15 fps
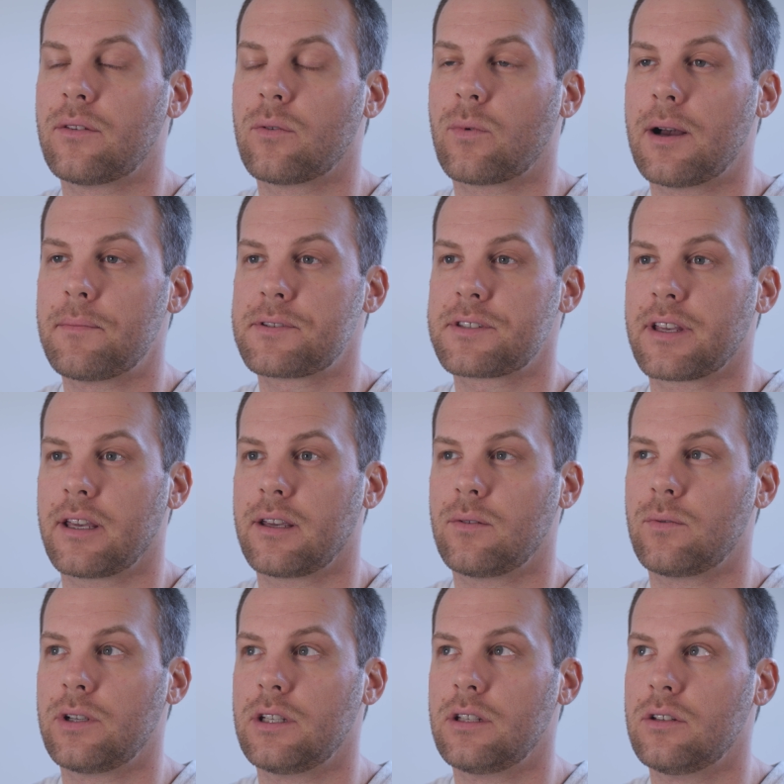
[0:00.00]
the website,
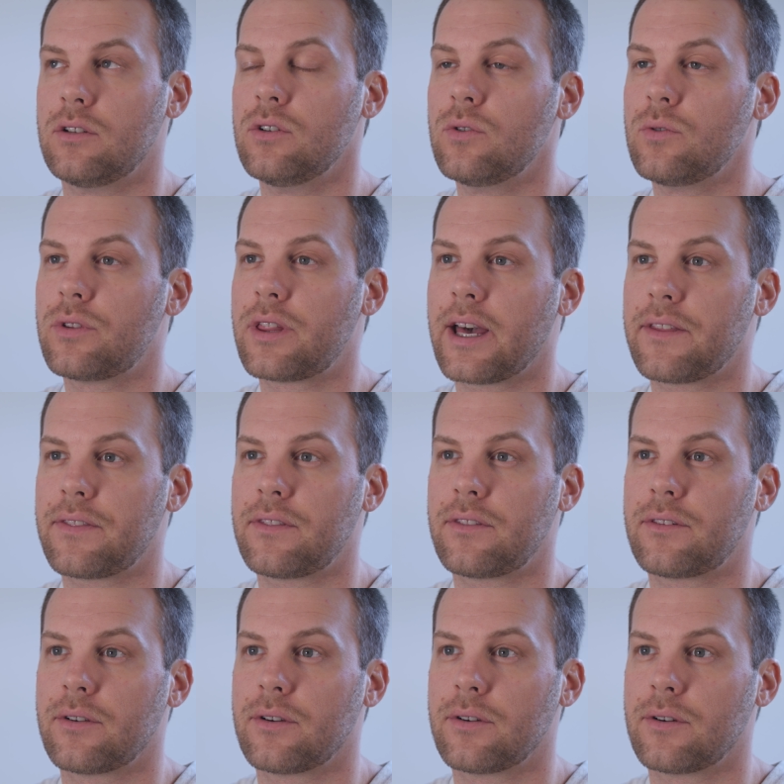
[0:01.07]
we knew that
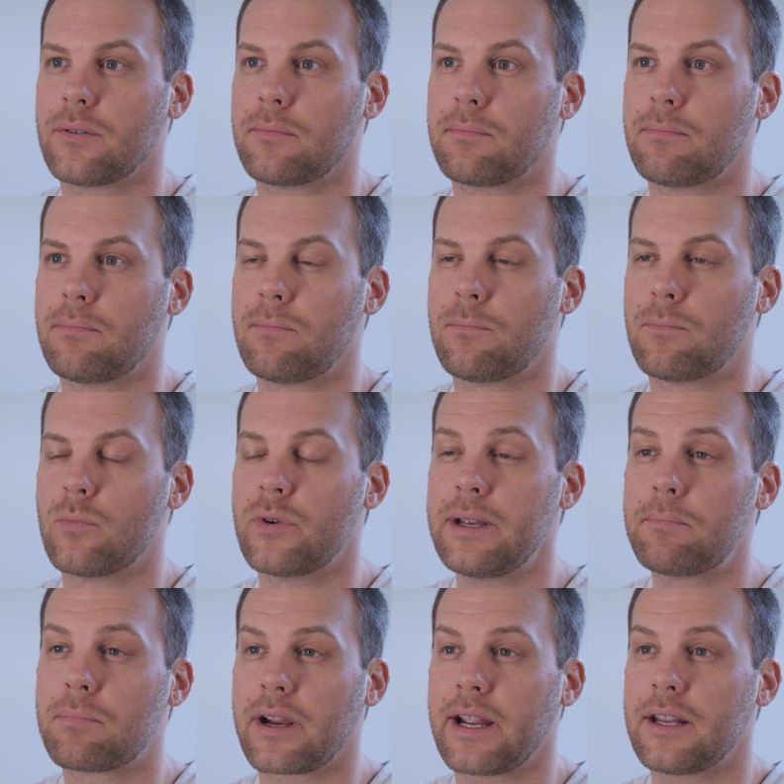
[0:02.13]
the
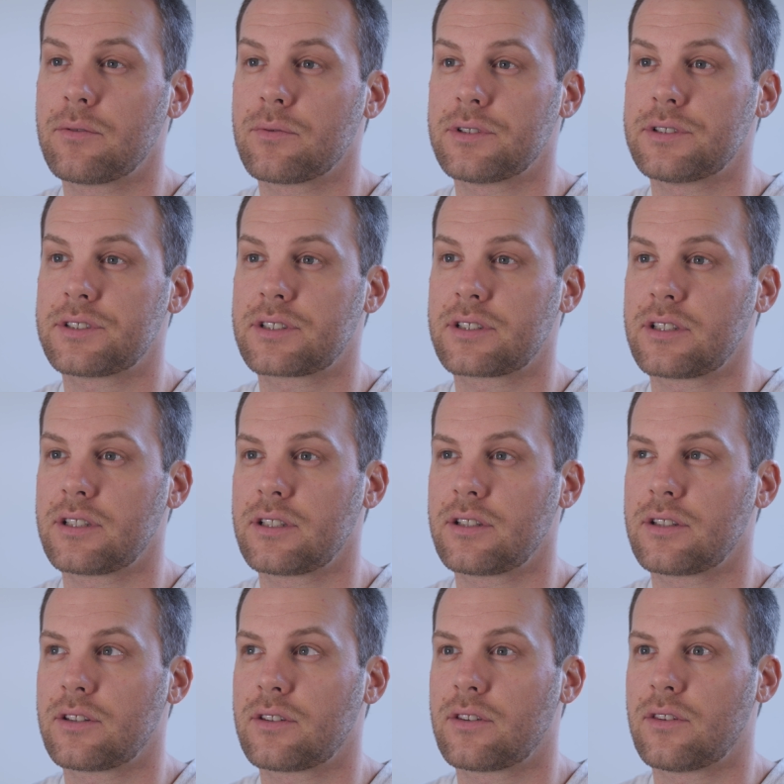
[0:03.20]
rebrand was
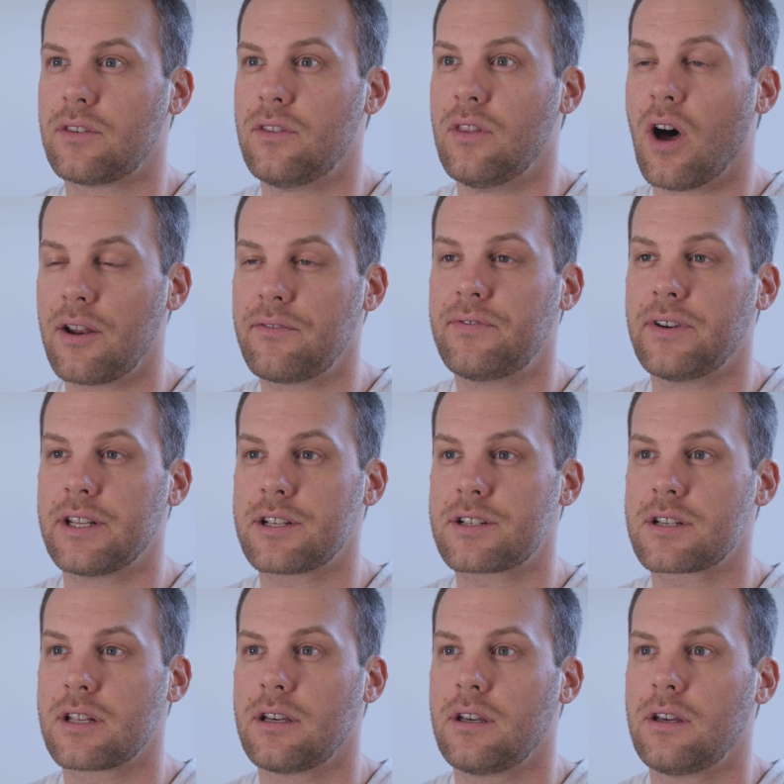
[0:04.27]
not
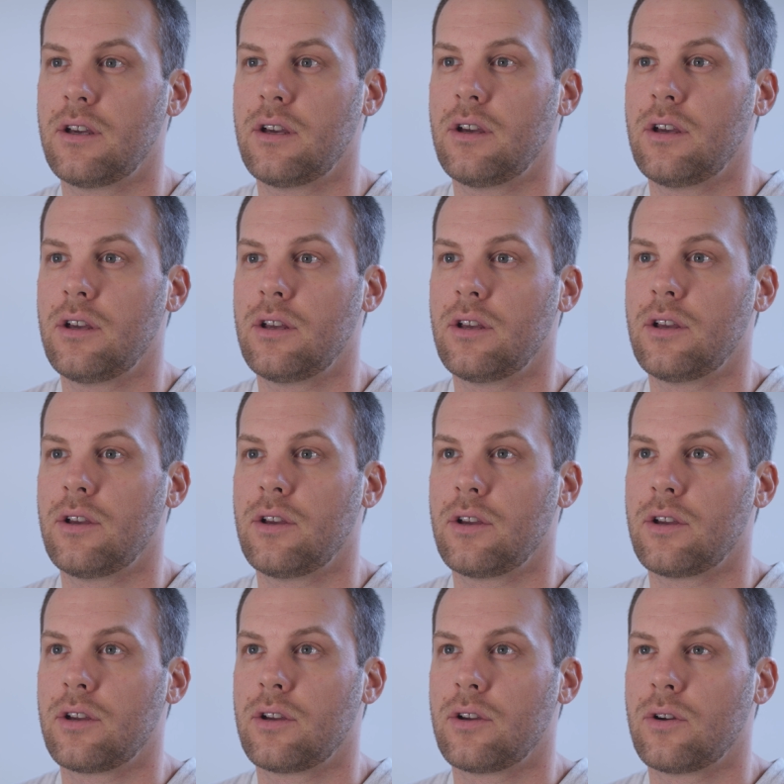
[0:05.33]
finished.
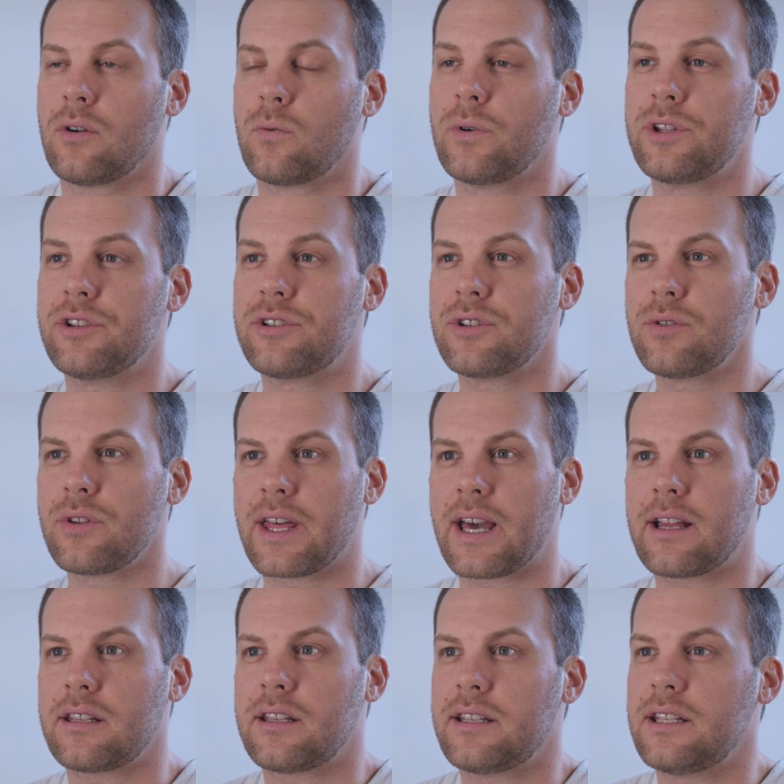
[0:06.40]
When you do
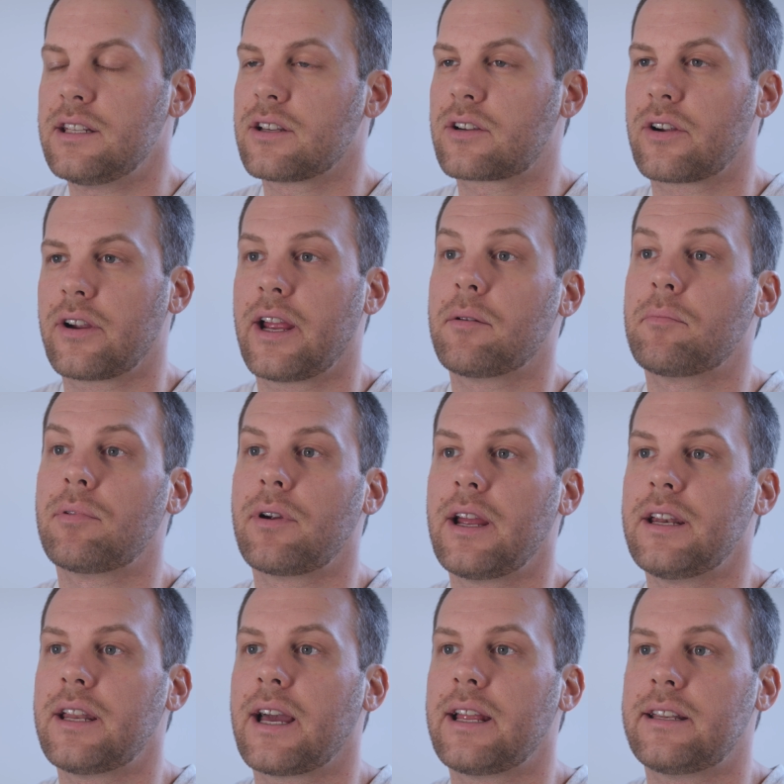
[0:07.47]
that, you need to create a
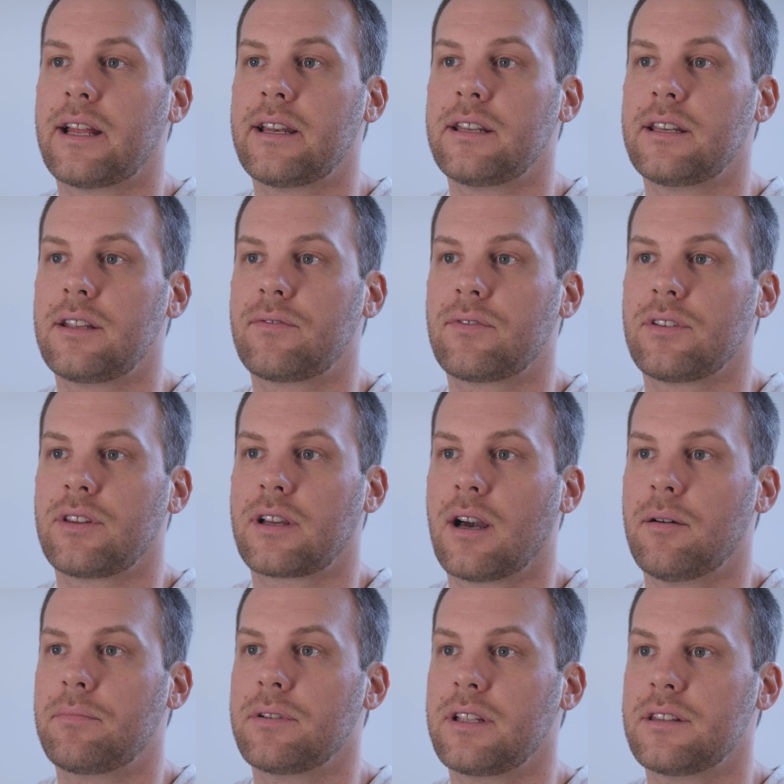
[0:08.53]
brand identity for the
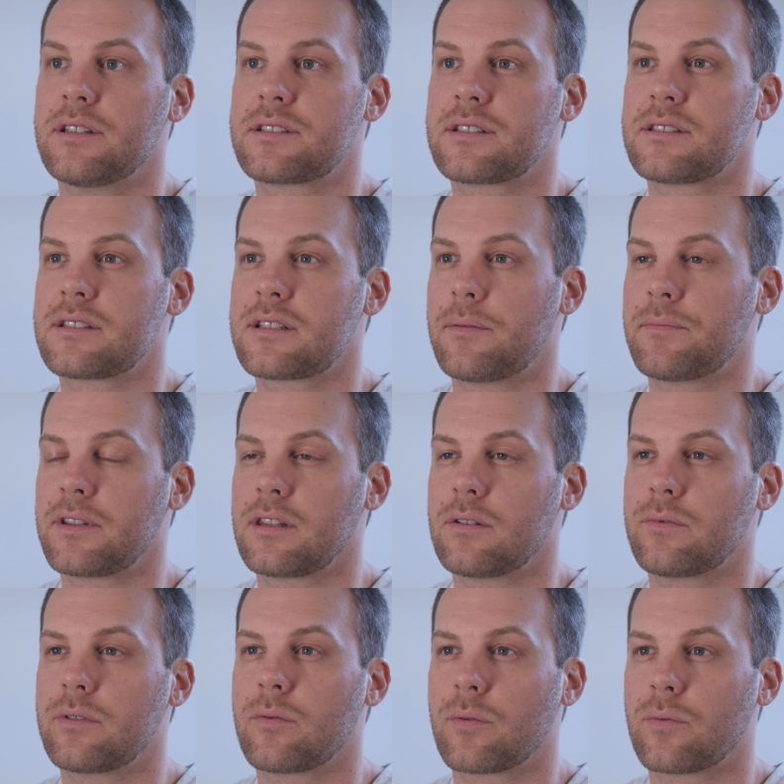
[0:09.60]
company, and this is something
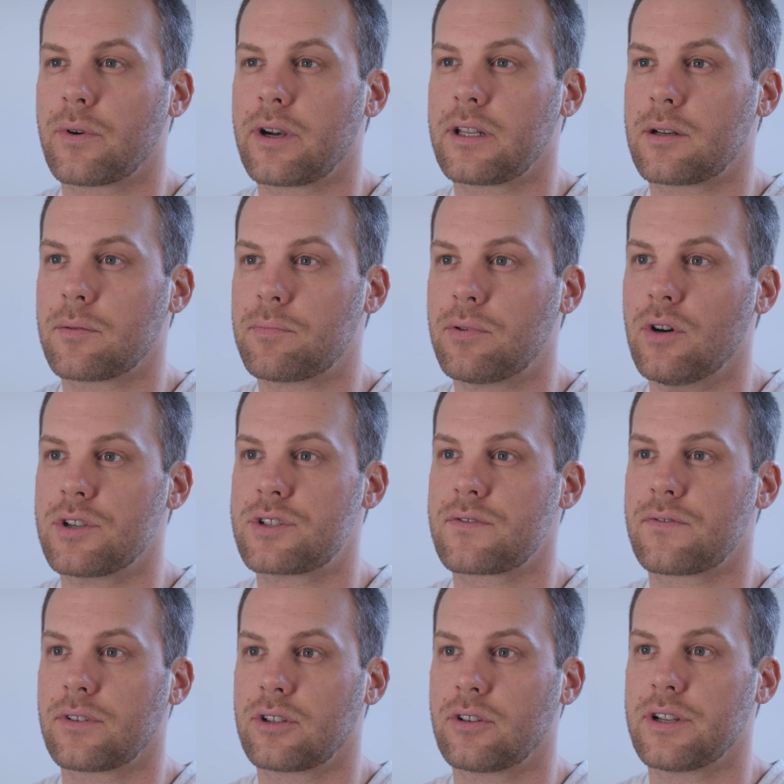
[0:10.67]
that we were ready to push
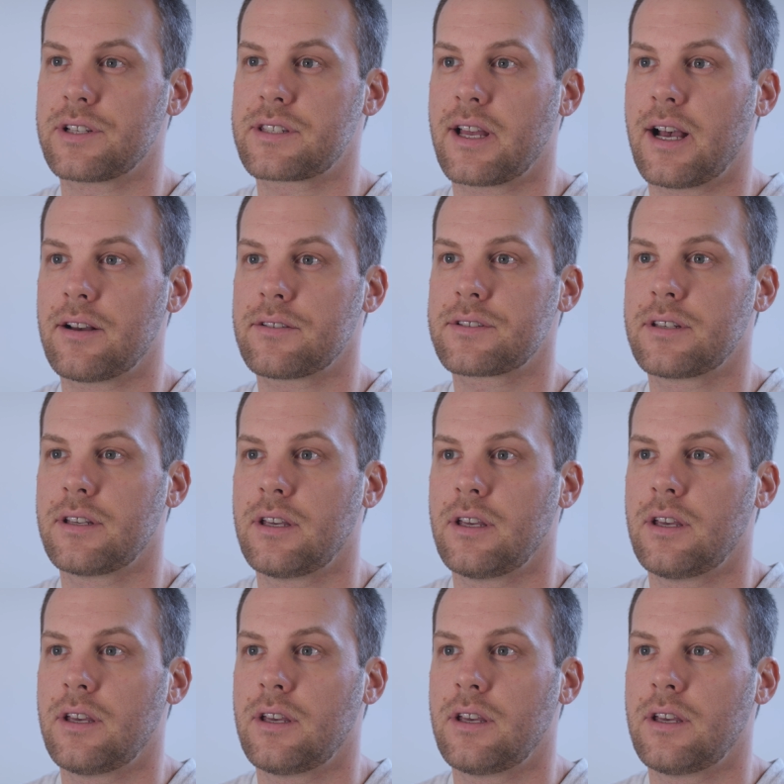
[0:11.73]
for Grist House.